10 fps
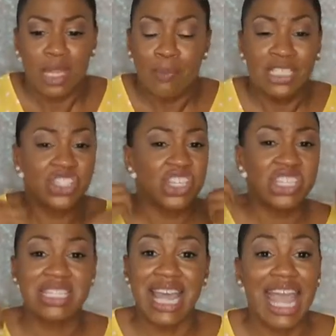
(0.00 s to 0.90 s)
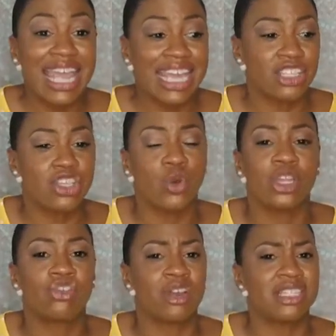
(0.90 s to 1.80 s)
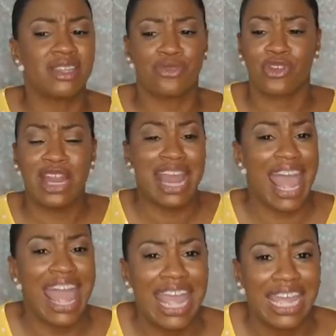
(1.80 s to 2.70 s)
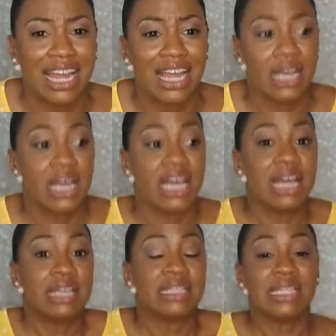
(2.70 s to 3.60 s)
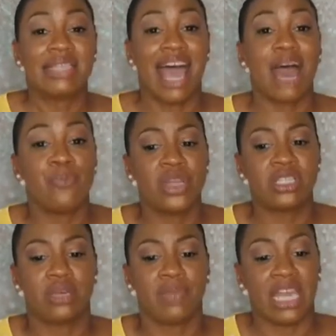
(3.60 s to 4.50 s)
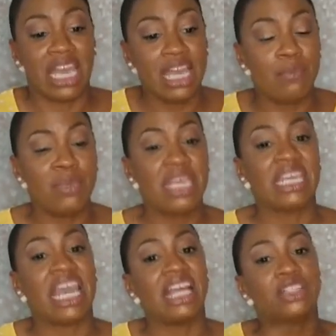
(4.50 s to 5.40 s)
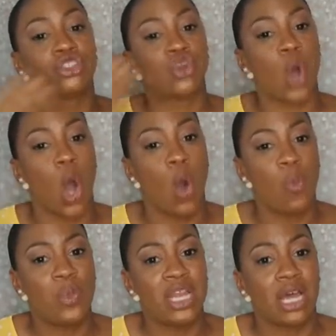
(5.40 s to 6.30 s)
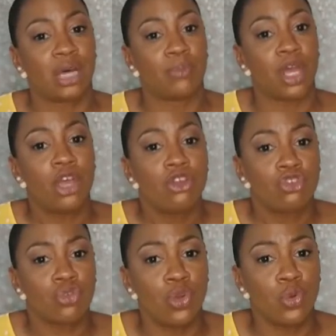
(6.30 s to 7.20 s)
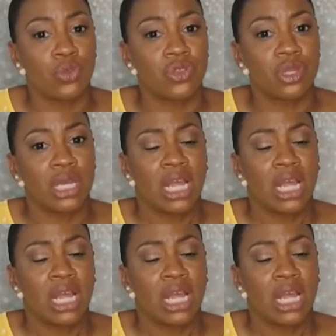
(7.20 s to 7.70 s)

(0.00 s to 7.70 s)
But just saying it to a trusted friend, hey, this happened to me, it begins to open up truth.